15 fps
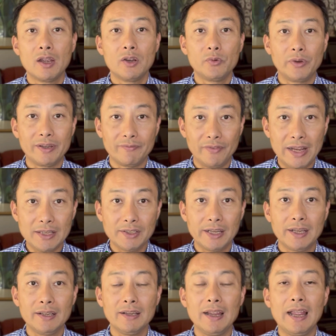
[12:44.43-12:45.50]

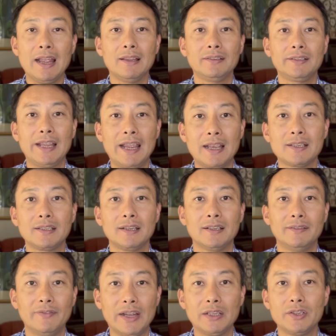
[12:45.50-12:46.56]
reinvesting, and tax
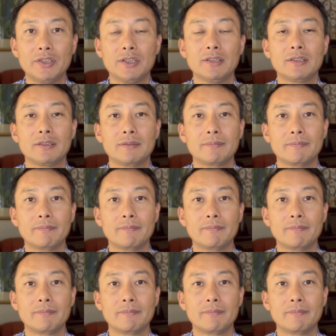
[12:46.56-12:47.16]
advantages.